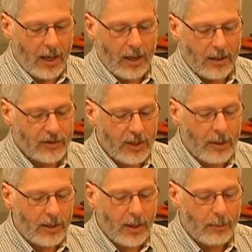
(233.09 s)

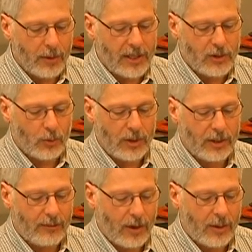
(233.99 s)
a number that's
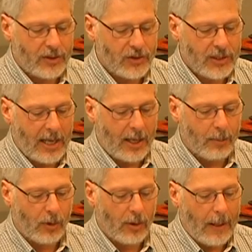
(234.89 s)
really very
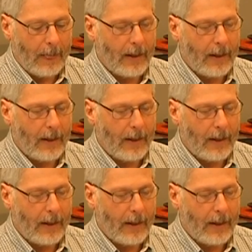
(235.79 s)
stable.